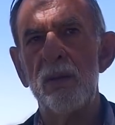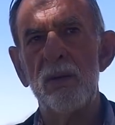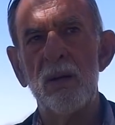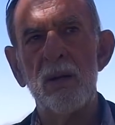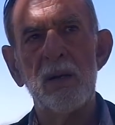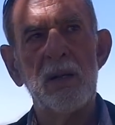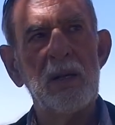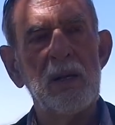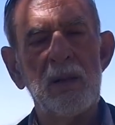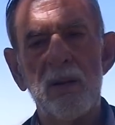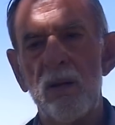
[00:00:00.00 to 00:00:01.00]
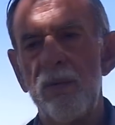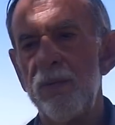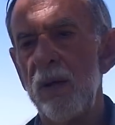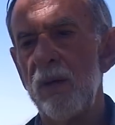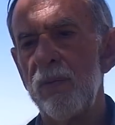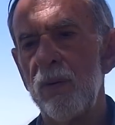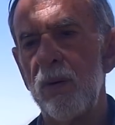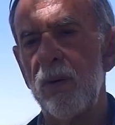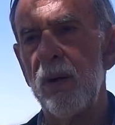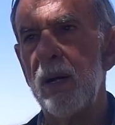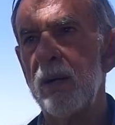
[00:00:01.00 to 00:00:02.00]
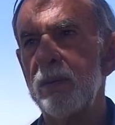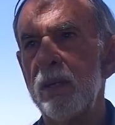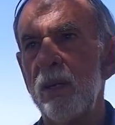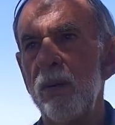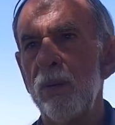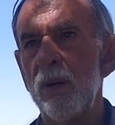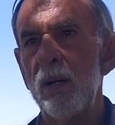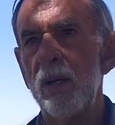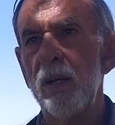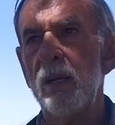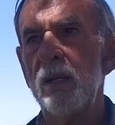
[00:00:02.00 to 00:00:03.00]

They're not faked photographs in any way.